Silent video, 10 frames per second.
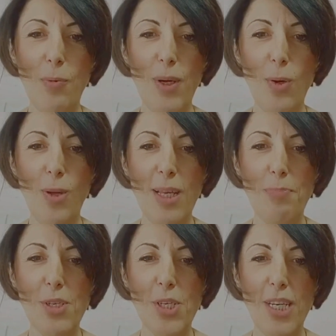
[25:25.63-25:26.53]
We all
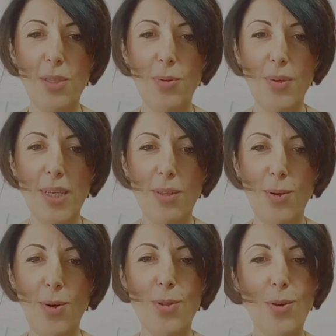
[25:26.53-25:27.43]
appreciate you and the
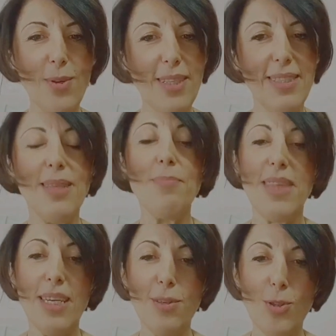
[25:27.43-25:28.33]
whole Nokta team.
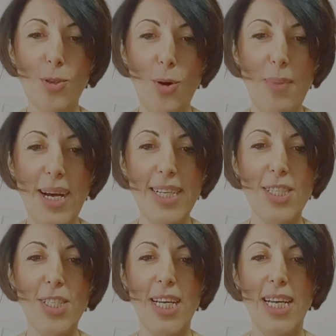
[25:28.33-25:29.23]
Thank you so
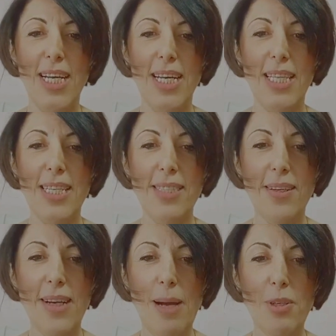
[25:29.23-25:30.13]
much. Is there
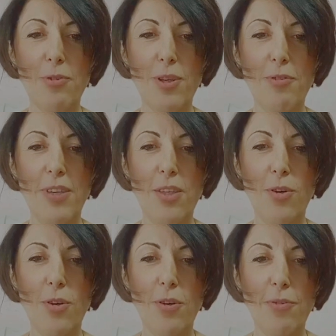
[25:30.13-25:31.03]
an option for a
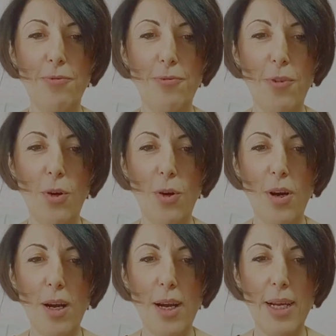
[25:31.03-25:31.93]
video
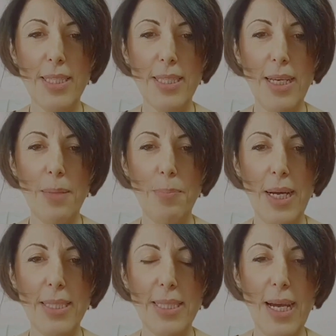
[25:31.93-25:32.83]
for a
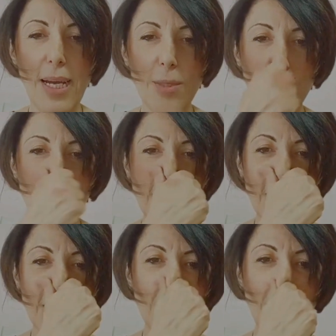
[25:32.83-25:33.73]
side-by-side
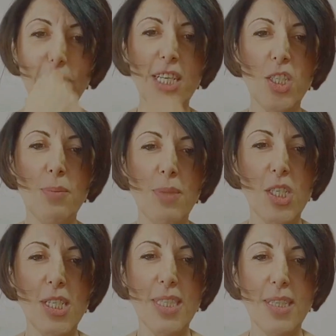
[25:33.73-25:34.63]
using two legend
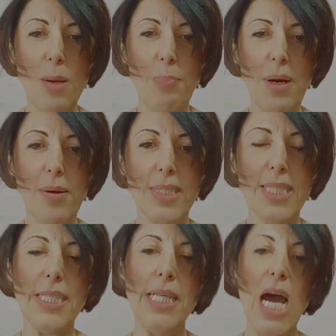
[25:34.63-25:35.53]
machines
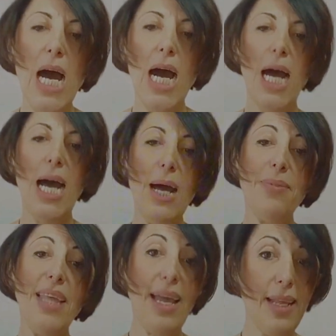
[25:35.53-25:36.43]
comparison?
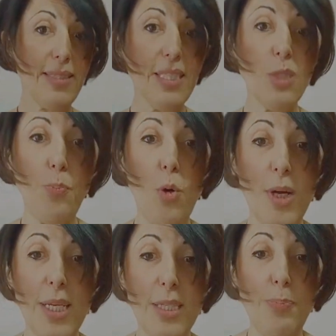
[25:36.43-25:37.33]
Not at this
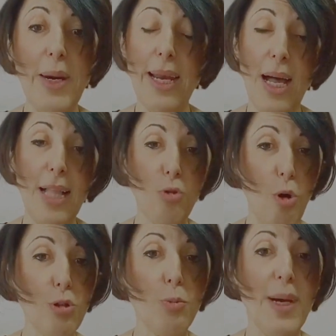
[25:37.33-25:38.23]
point, but I'll
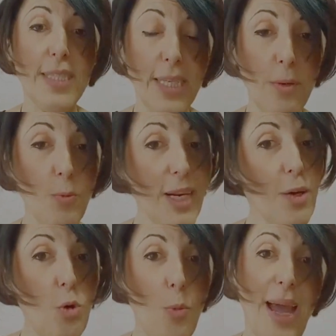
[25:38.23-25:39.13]
talk to my team when
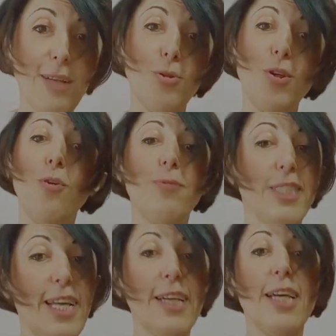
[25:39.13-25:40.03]
I go back to the office.
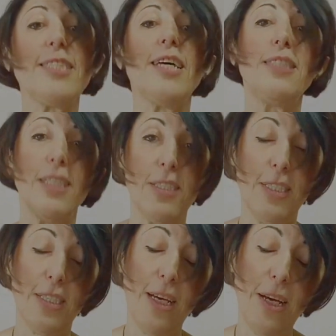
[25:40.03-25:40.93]
Like I said,
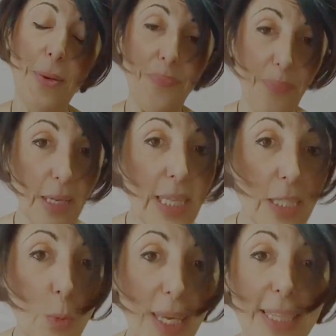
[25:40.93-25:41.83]

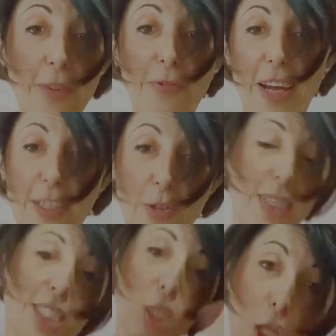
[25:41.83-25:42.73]
this week the factory
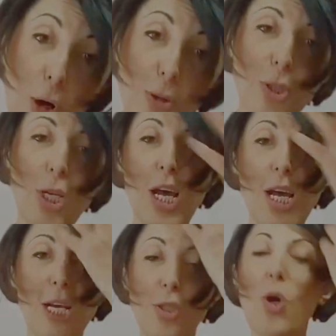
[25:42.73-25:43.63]
is closed,
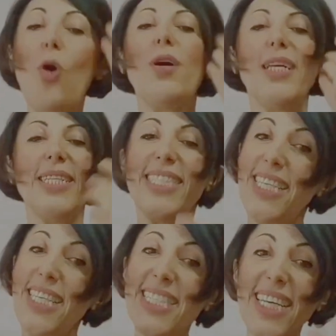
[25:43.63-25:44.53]
so it
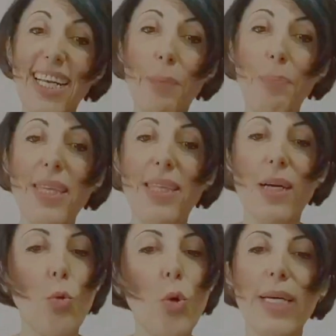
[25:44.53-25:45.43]
cannot be
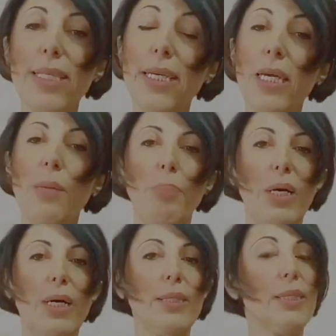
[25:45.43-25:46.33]
done quickly.
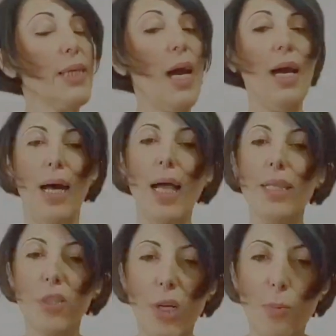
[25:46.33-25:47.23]
But yeah,
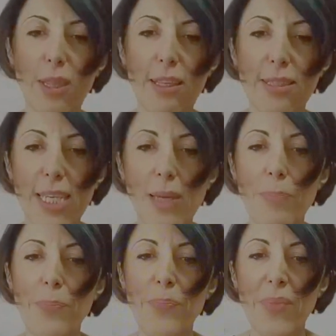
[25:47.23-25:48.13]
I'll check with the team.